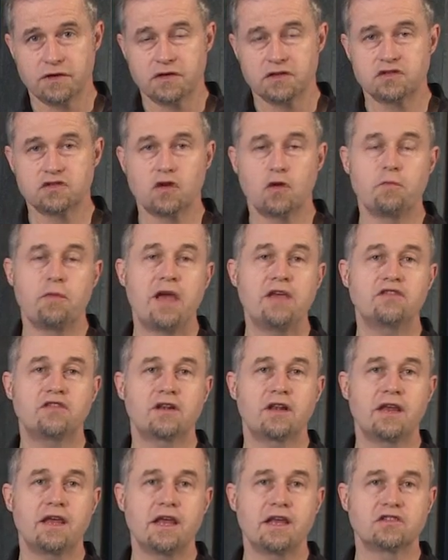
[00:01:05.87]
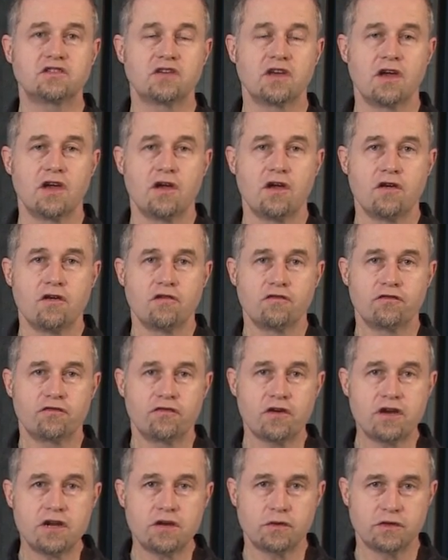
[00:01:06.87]
So basically its
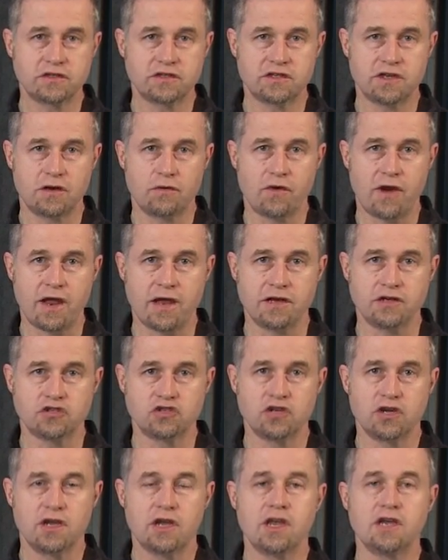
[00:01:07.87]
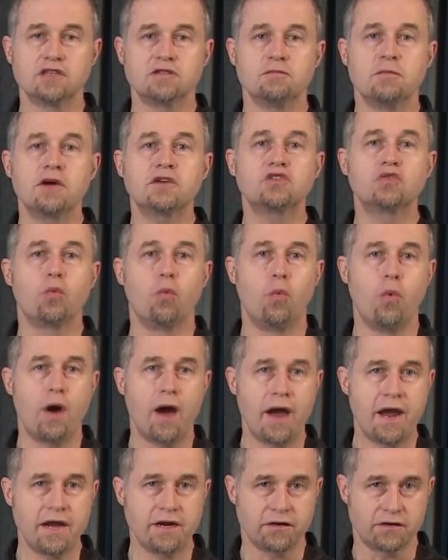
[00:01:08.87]
frequency range is much
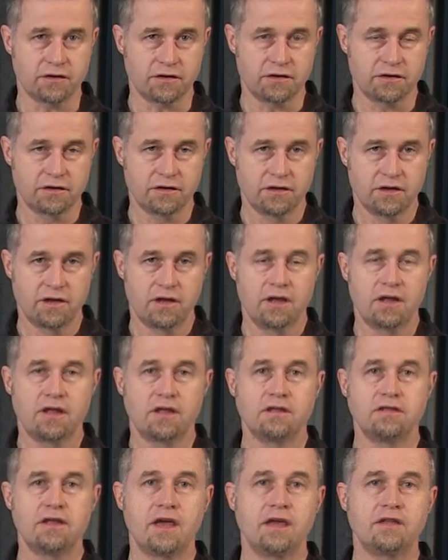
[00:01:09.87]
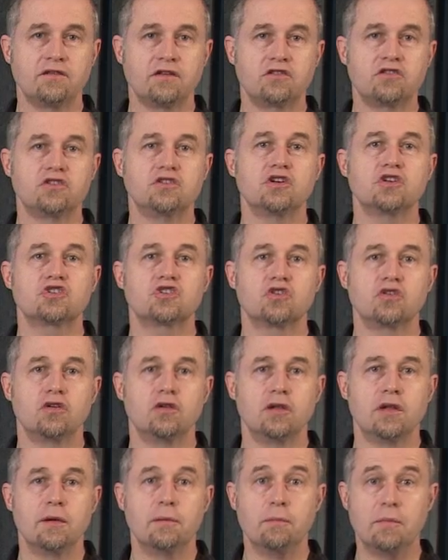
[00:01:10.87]
wider than the
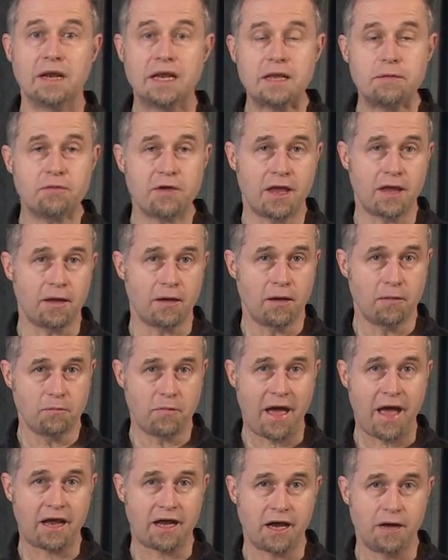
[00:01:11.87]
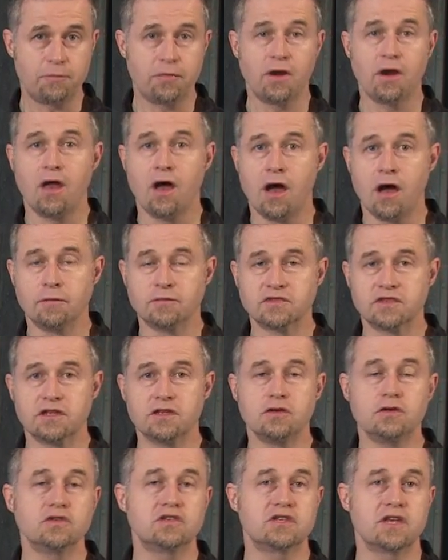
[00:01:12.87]
traditional bleeping backup alarms that
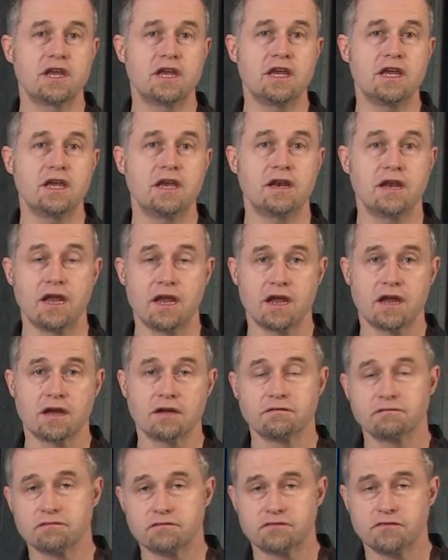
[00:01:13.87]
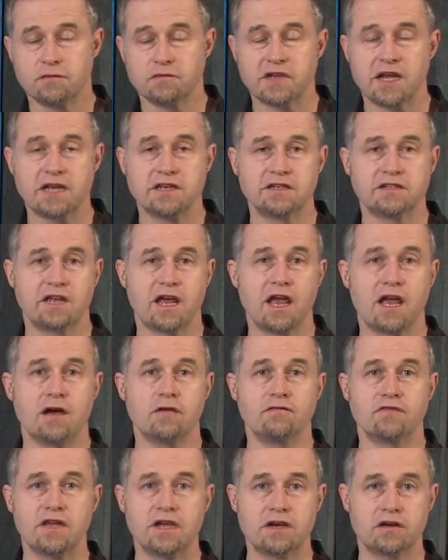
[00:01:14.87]
you see and hear from day to day
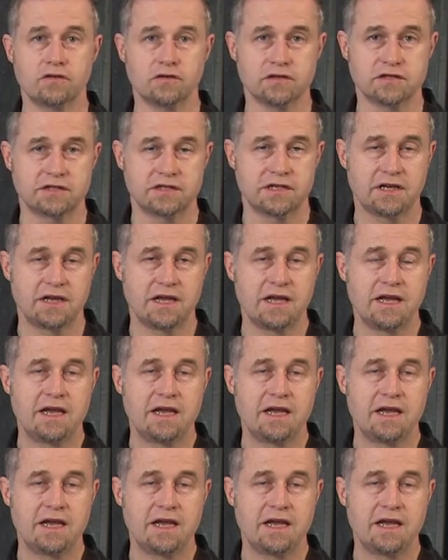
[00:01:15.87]
on vehicles.